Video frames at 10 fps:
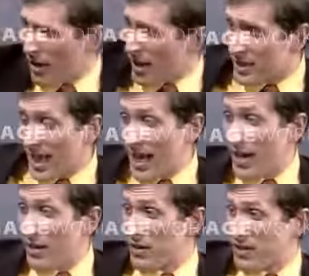sorry to say I
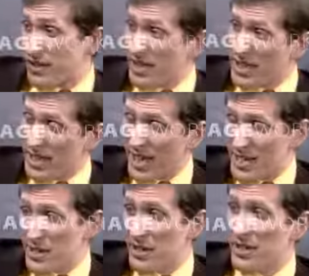don't. Yeah, I yeah.
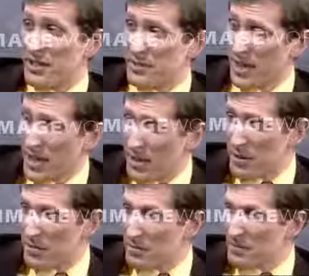should. I know. Yeah.